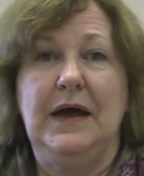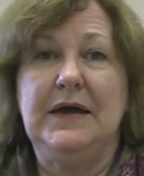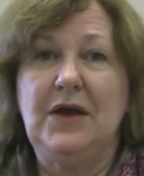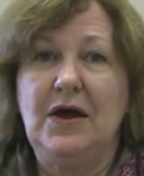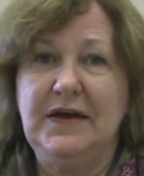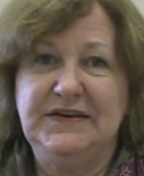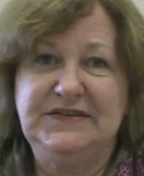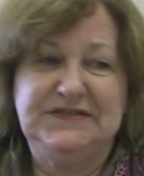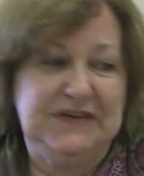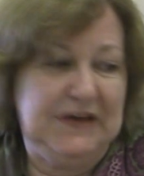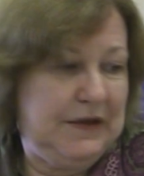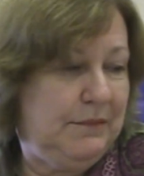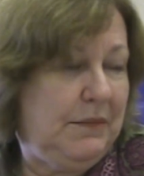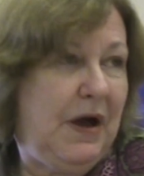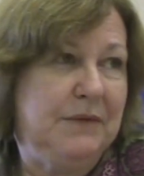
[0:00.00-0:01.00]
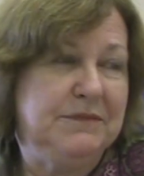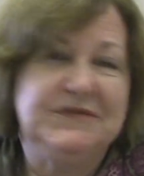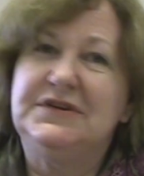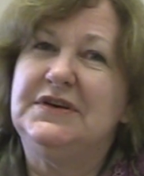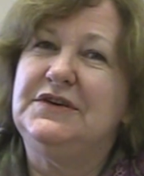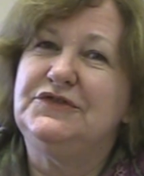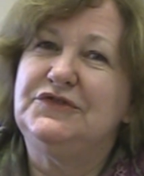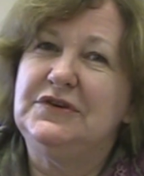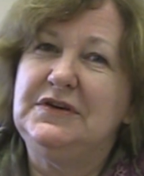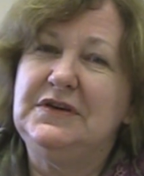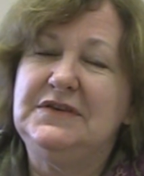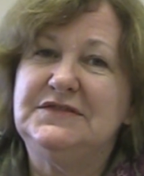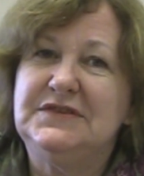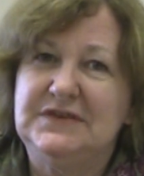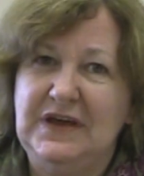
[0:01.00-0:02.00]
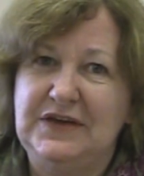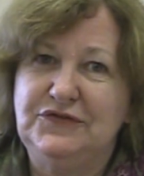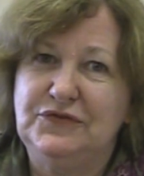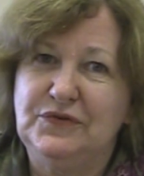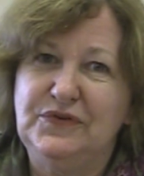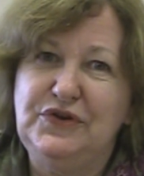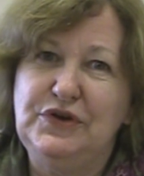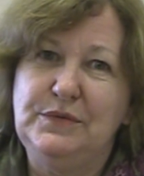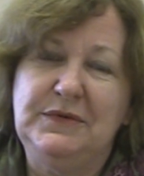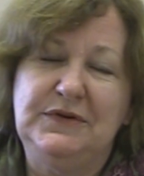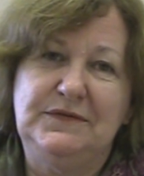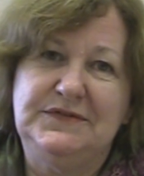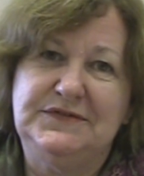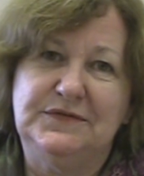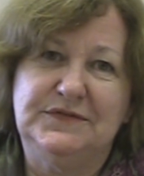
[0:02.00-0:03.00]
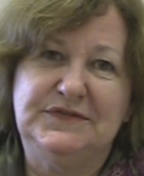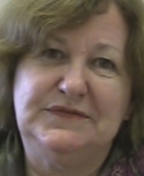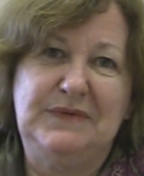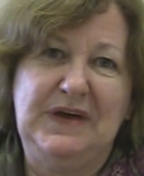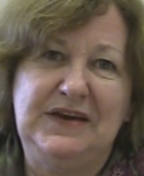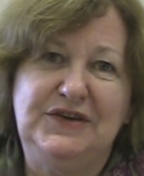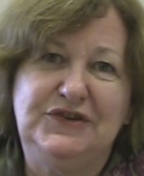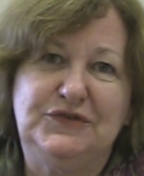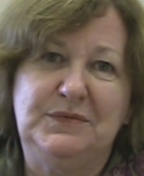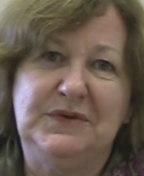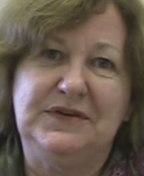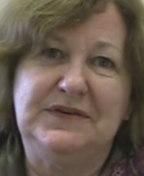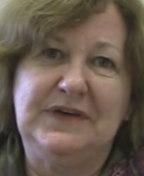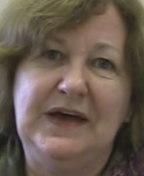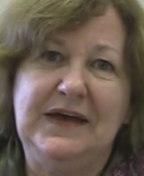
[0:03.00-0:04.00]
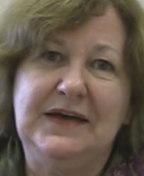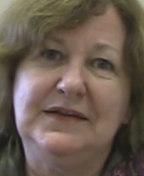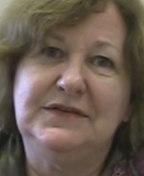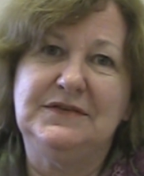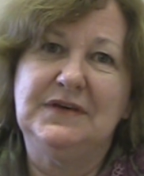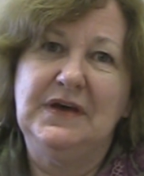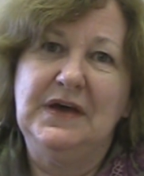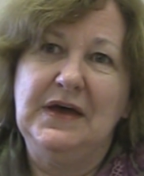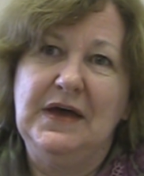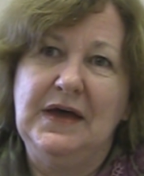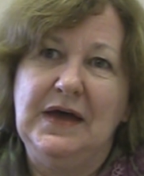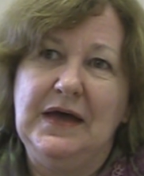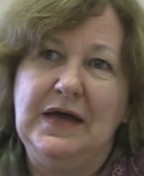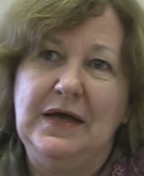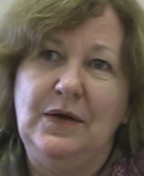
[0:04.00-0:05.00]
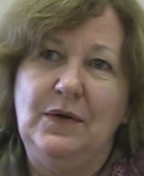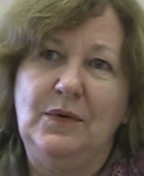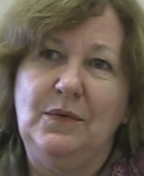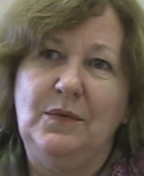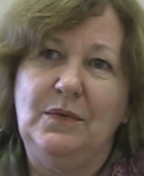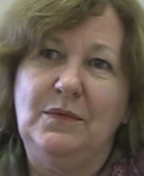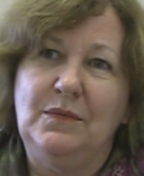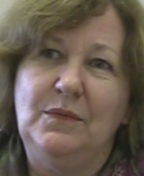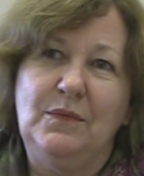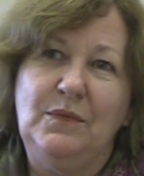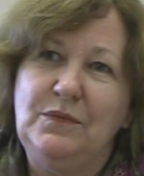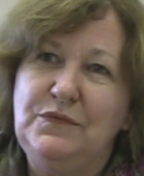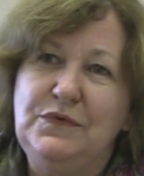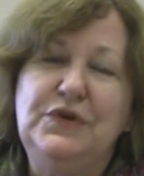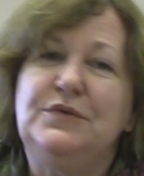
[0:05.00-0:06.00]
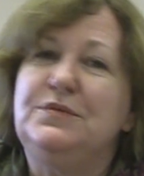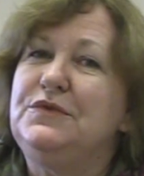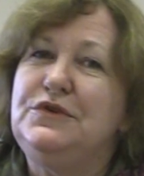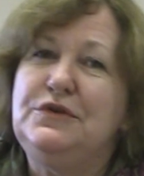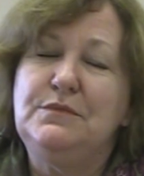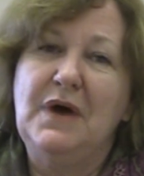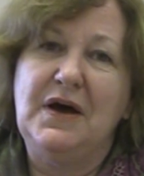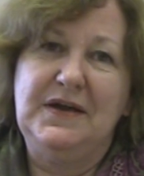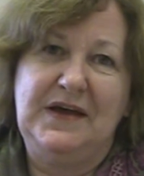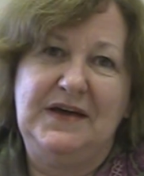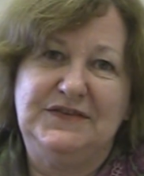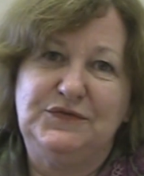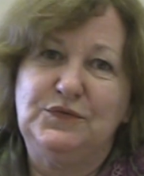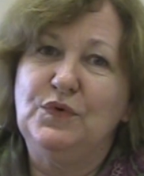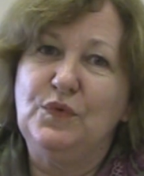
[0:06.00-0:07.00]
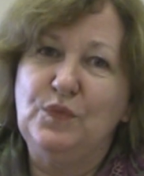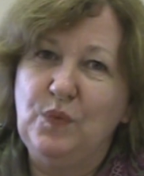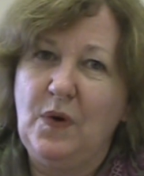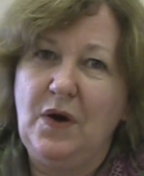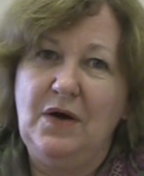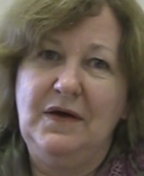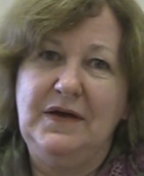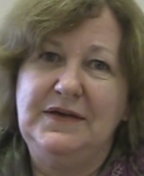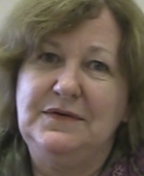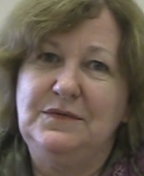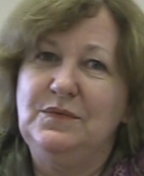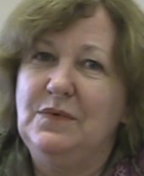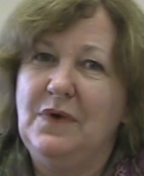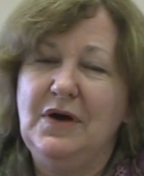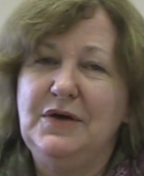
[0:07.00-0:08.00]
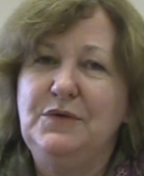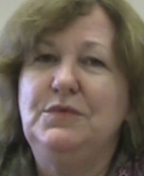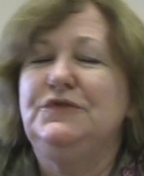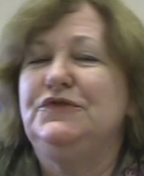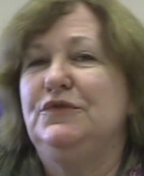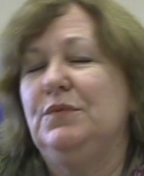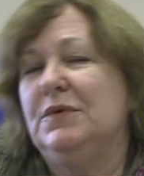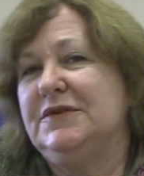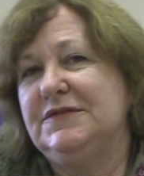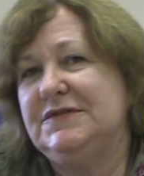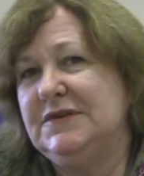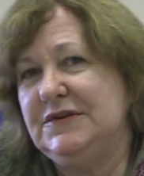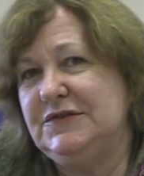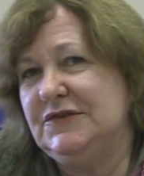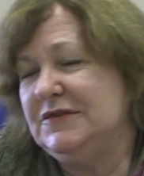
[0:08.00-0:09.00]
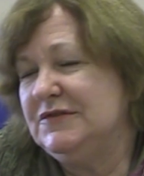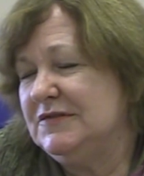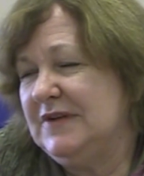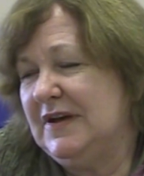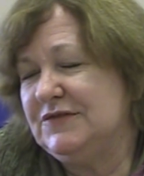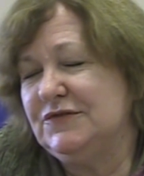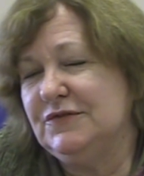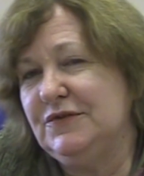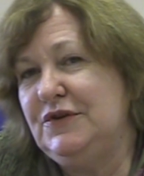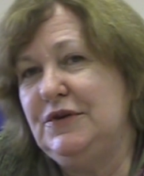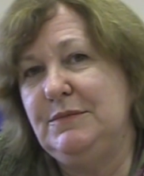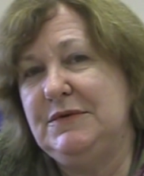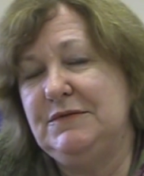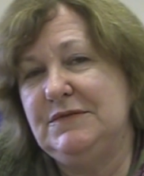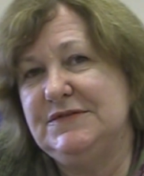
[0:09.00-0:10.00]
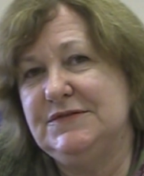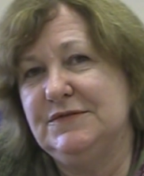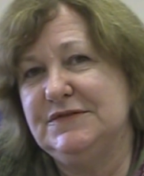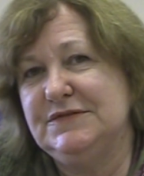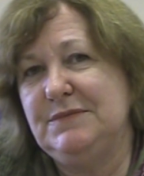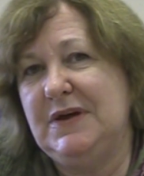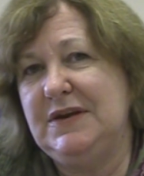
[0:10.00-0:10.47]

At ISM, I'm teaching International Human Resource Management, and you might ask, well, why would you want to teach International Human Resource